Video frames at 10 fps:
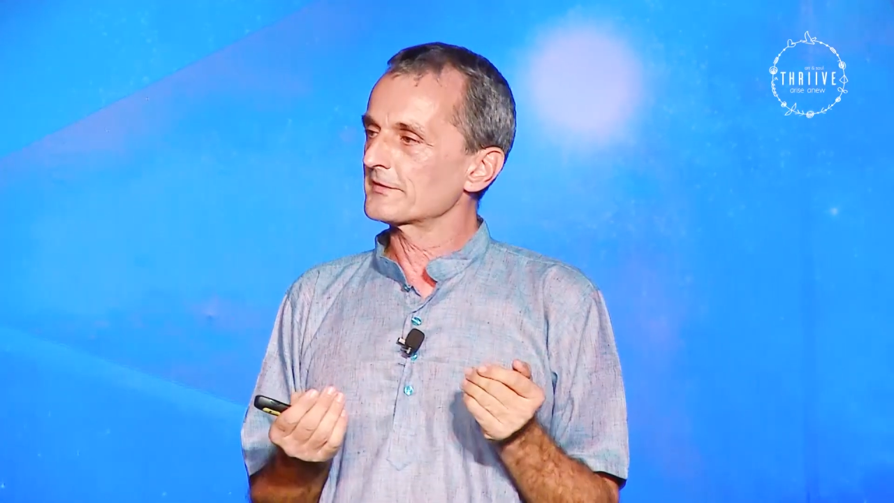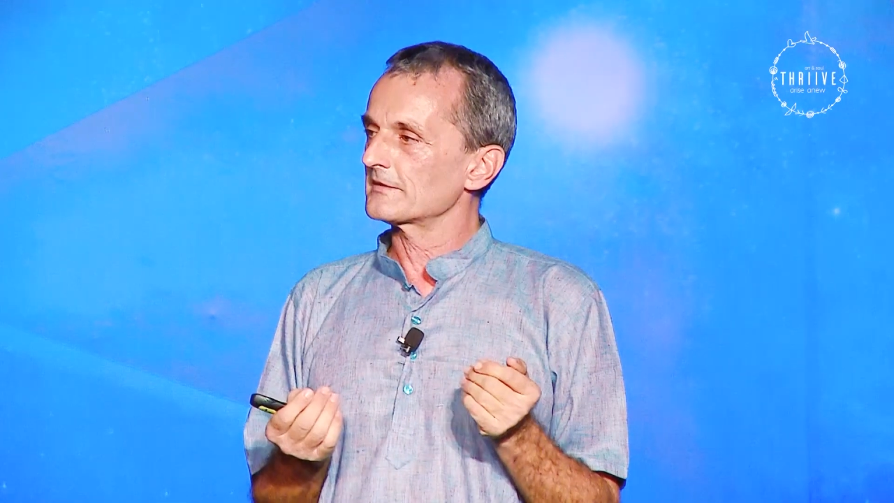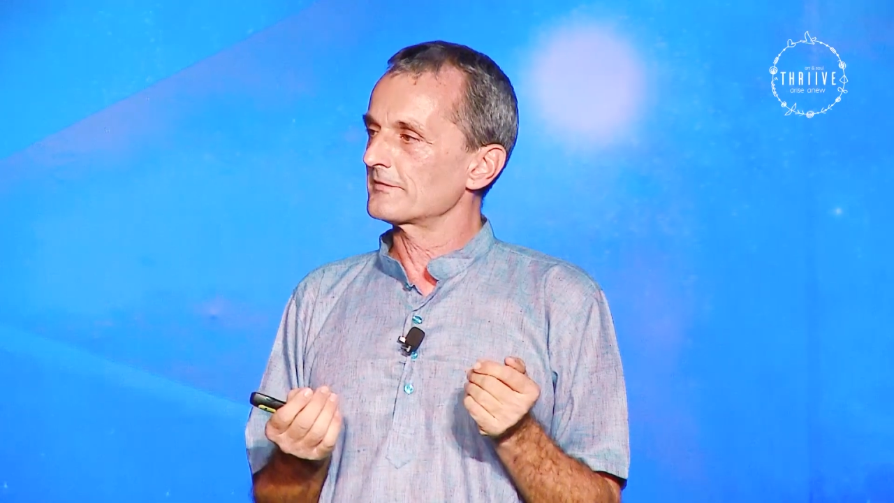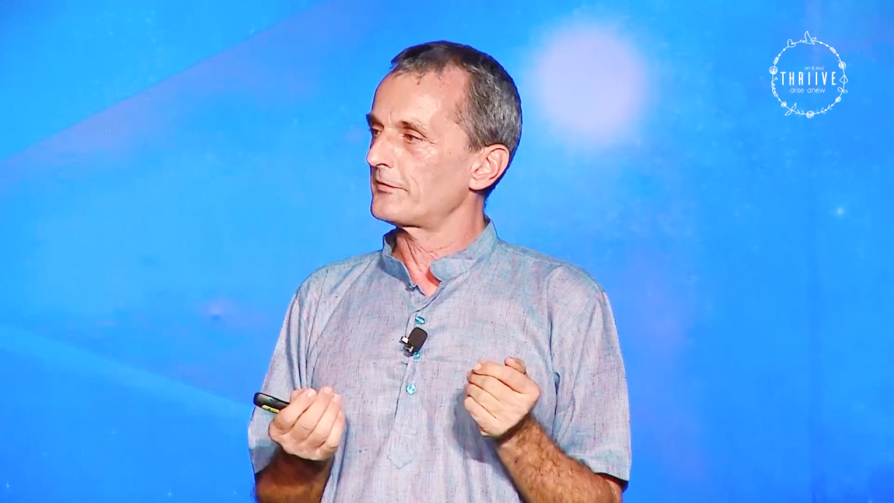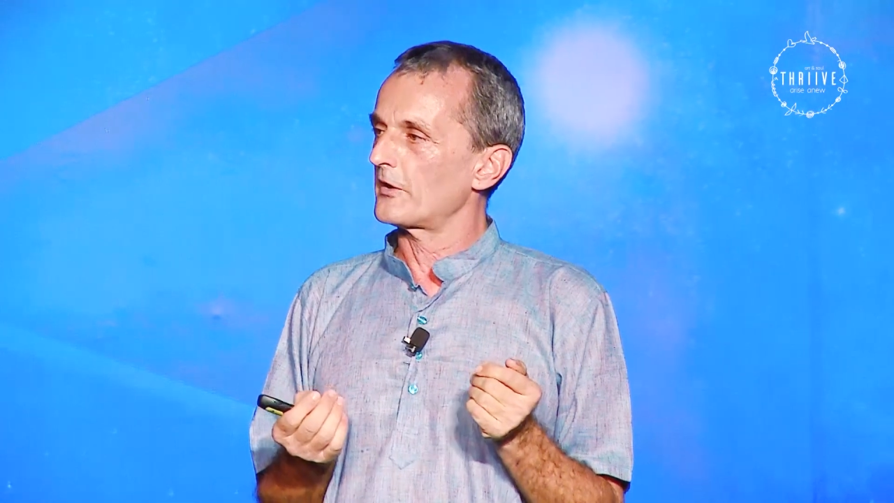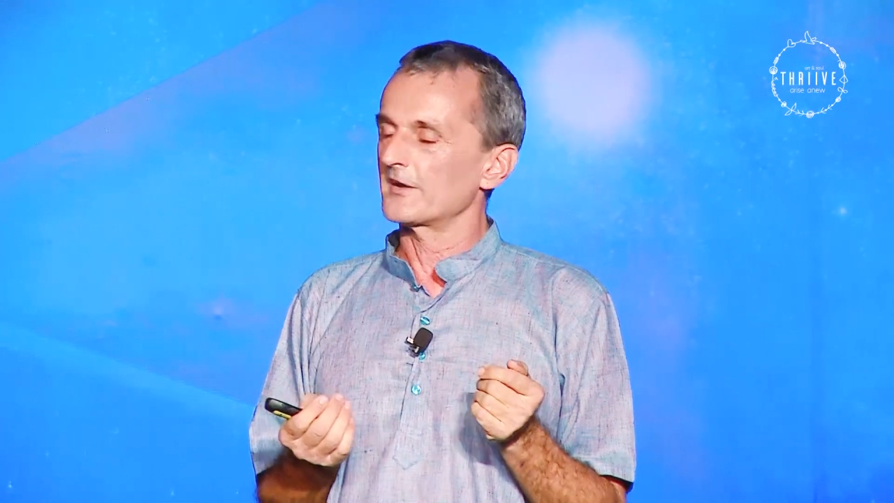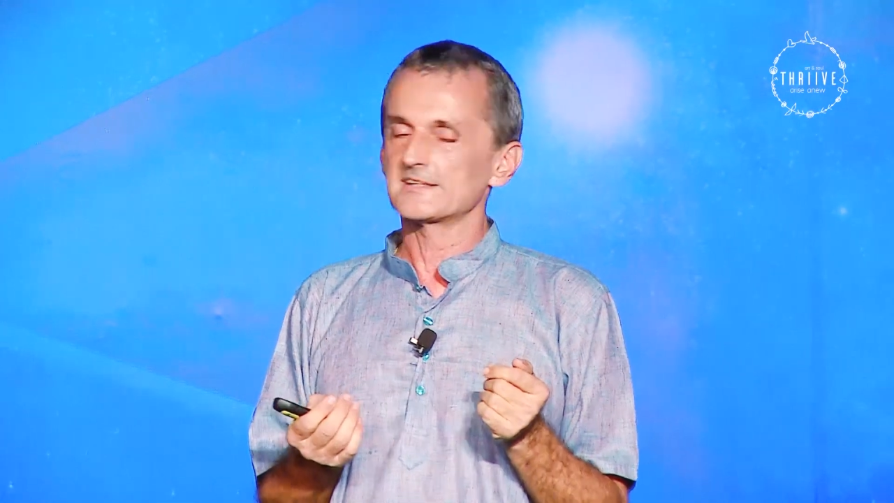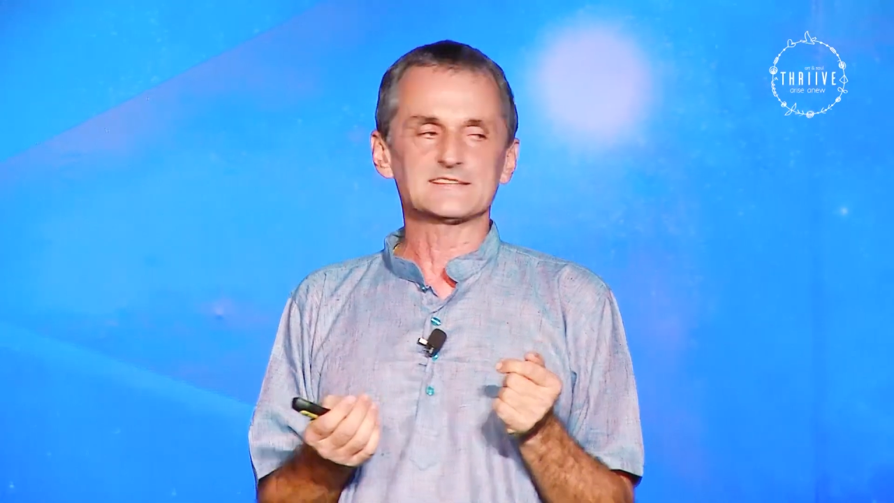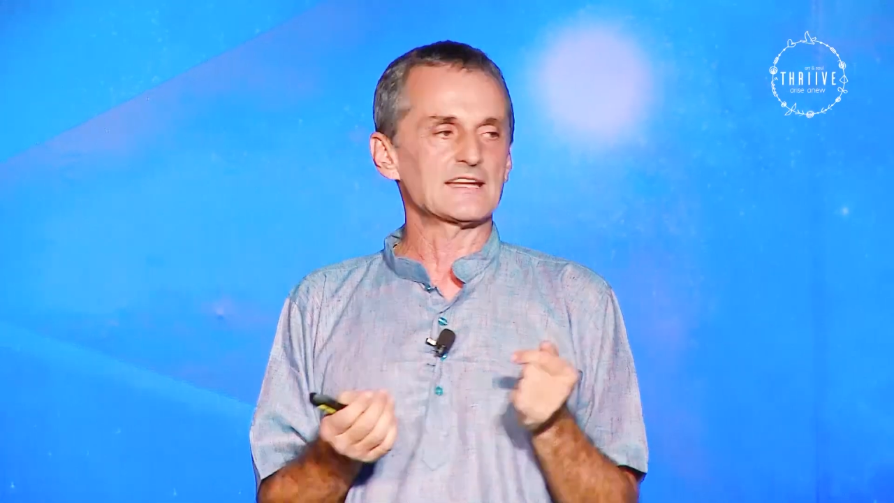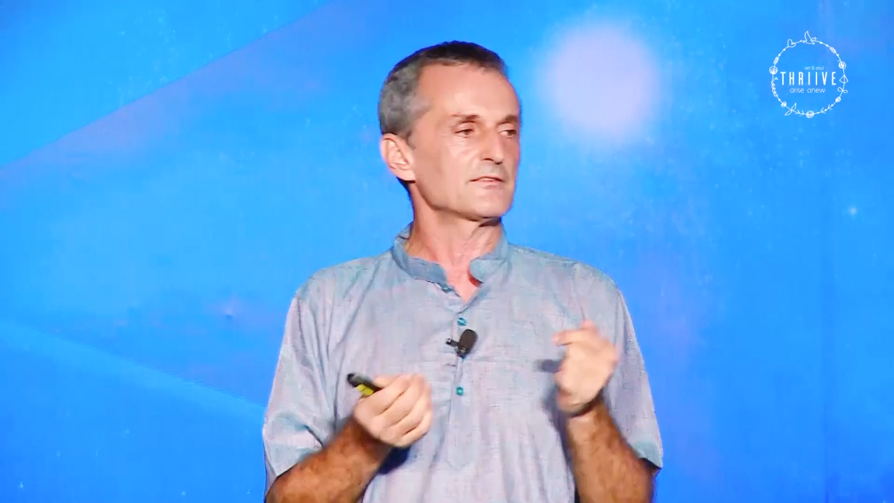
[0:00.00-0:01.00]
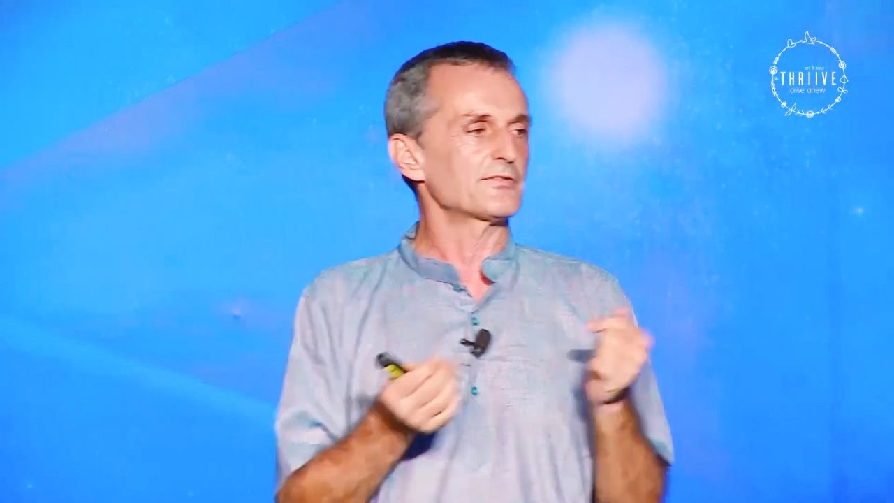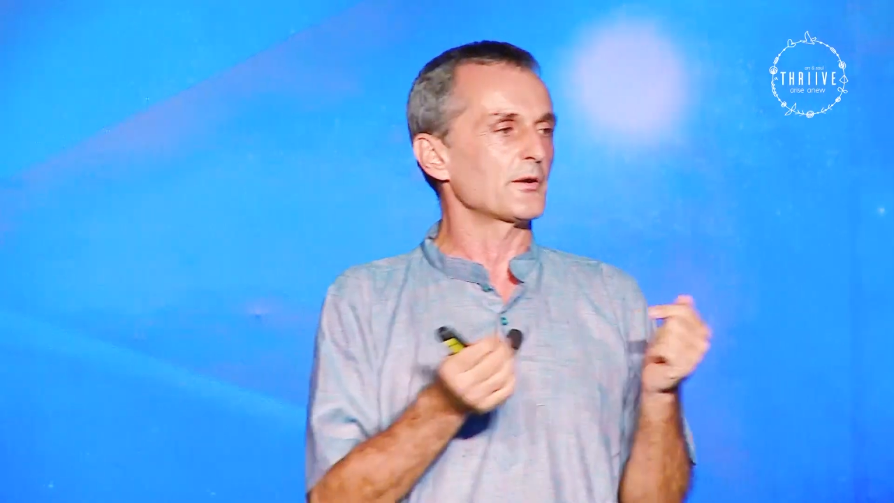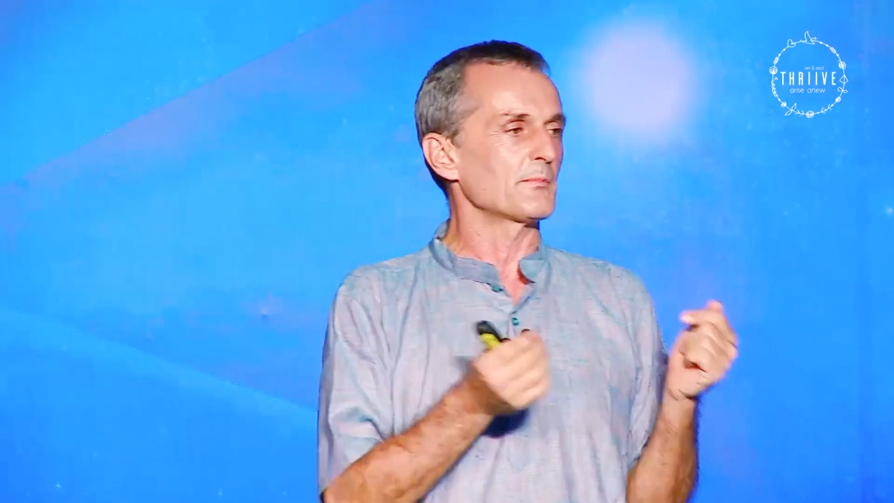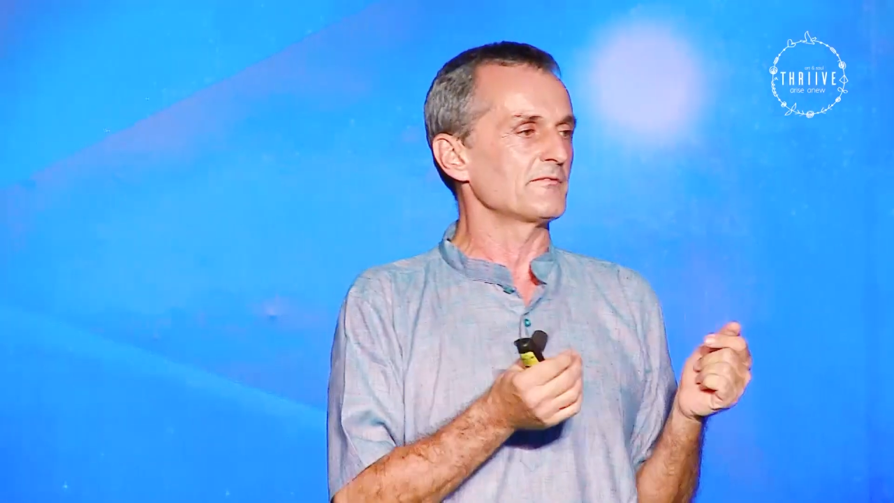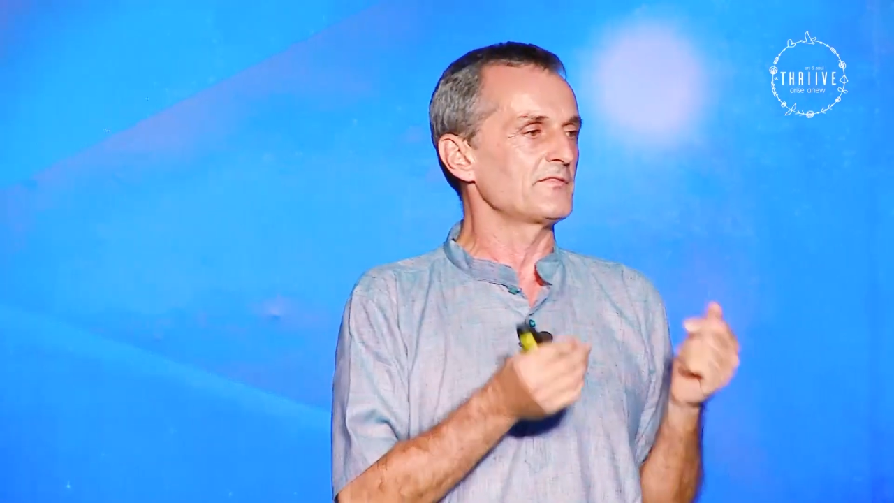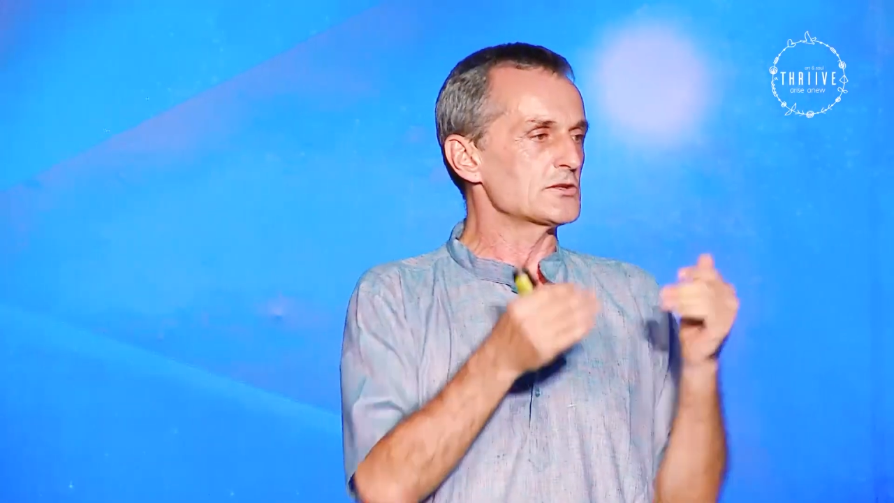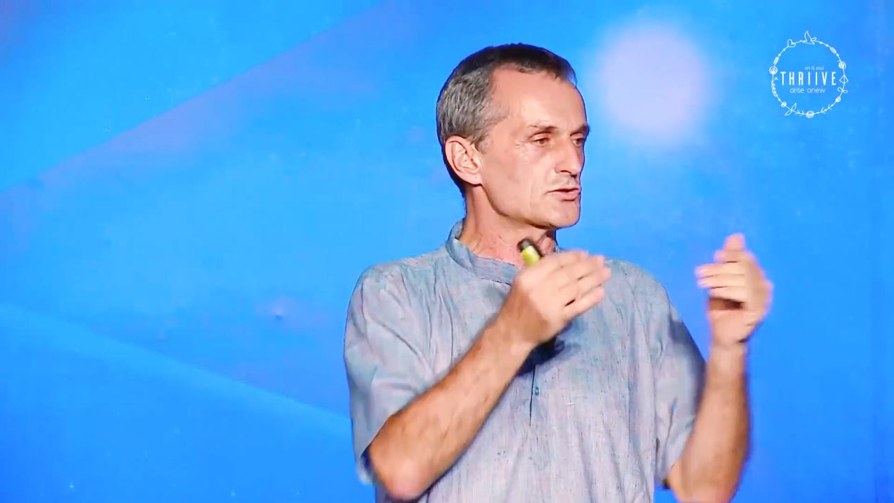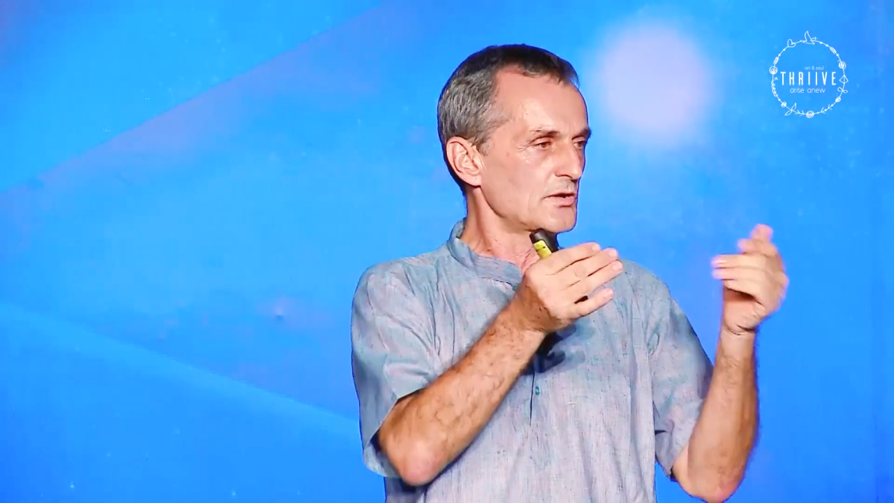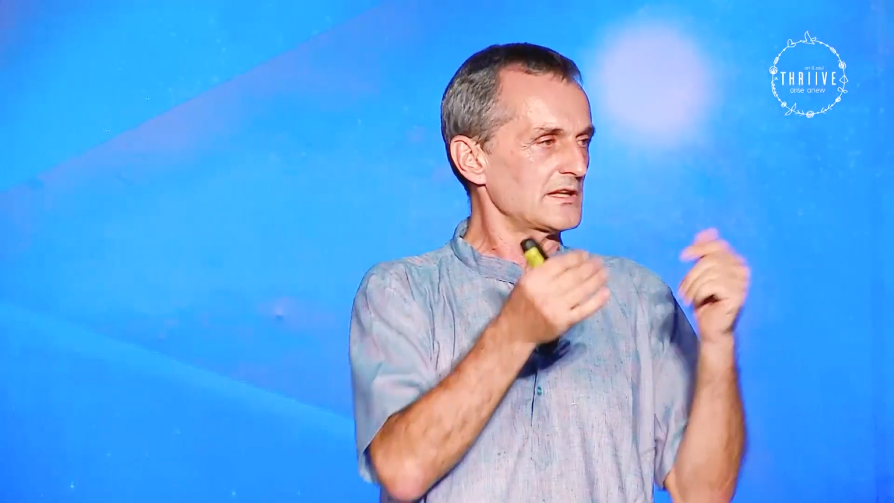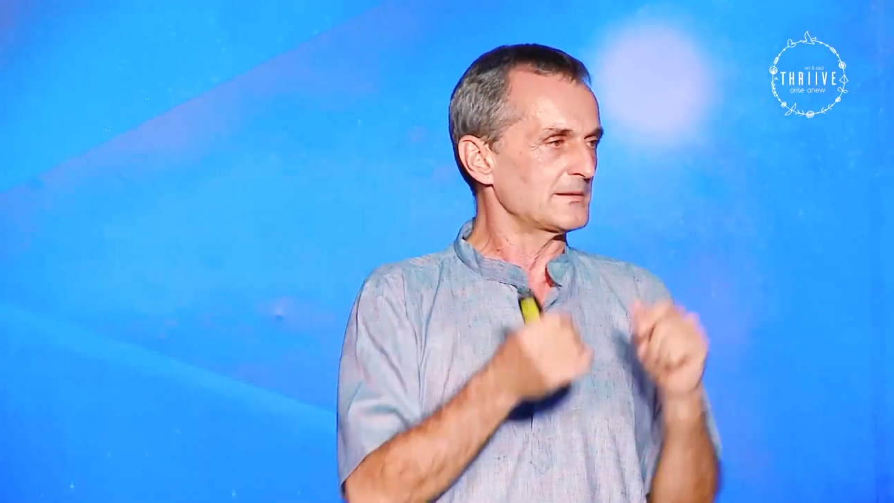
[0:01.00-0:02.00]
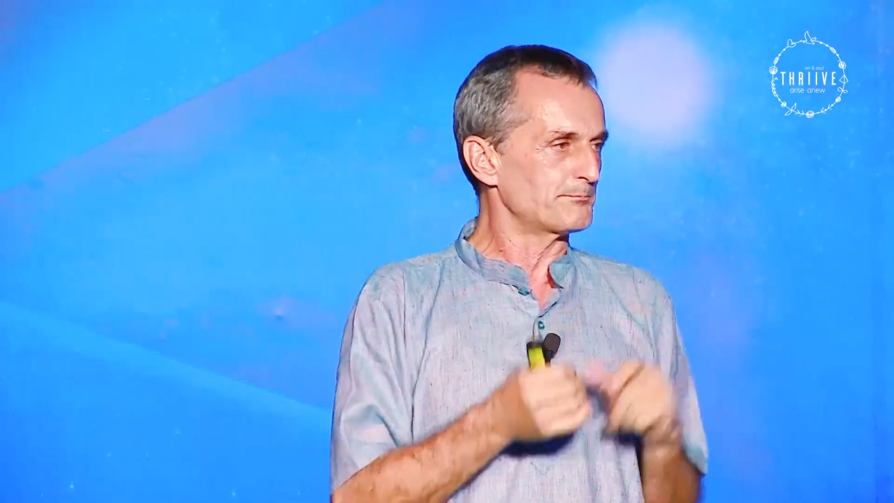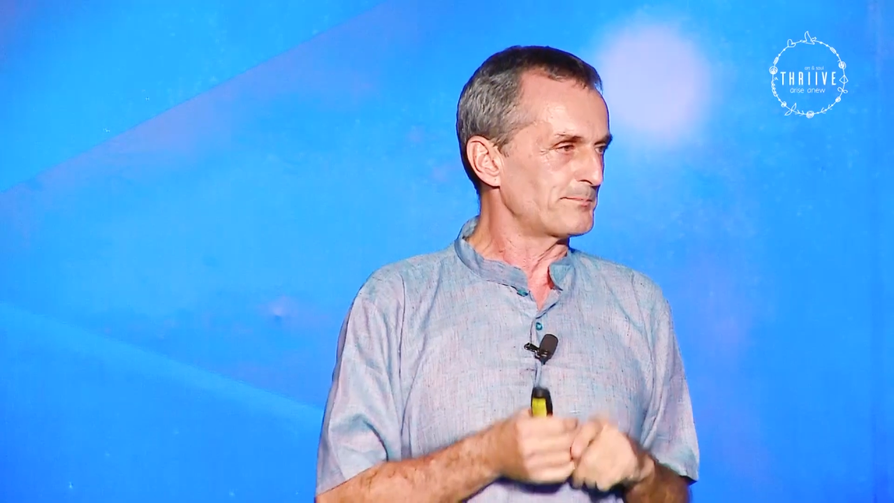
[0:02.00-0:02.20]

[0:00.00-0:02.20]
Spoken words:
that forest than from a visual